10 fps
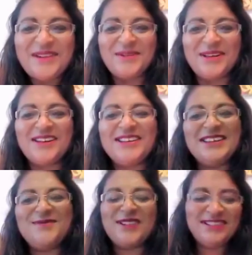when I
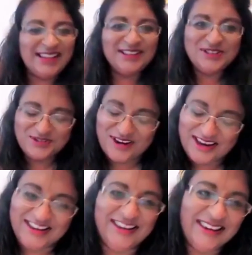did my dance
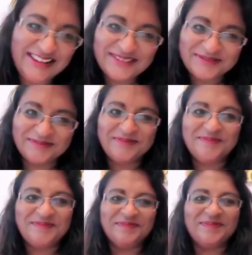training,
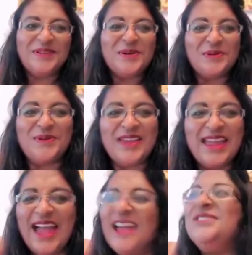we
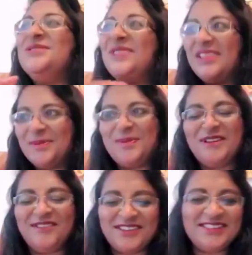had to
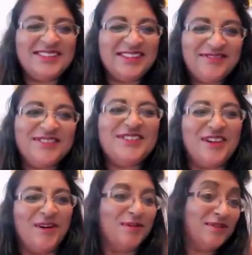experience different
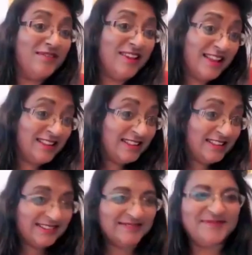types of
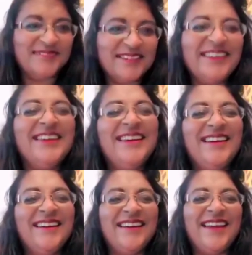dance.
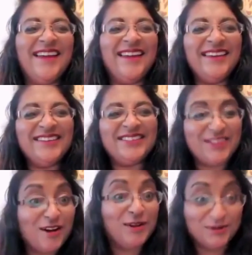Okay,
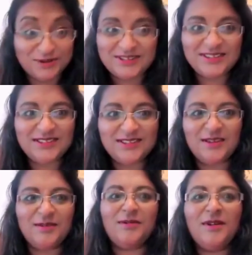styles.
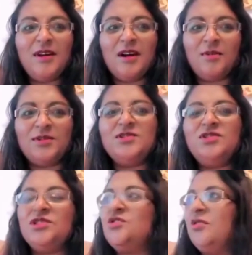So yeah. I wasn't
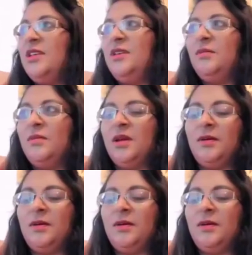just training,